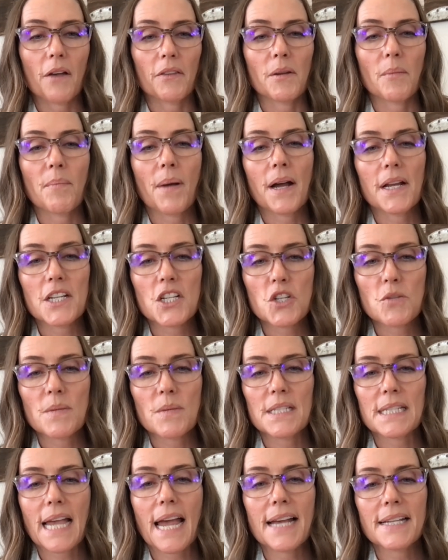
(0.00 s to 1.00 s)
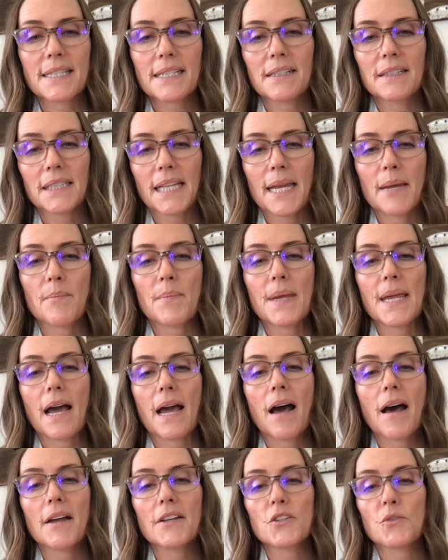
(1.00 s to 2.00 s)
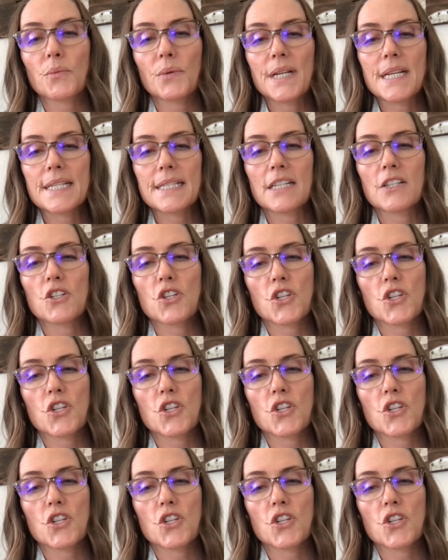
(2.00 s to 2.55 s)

The punishments escalate beyond reason,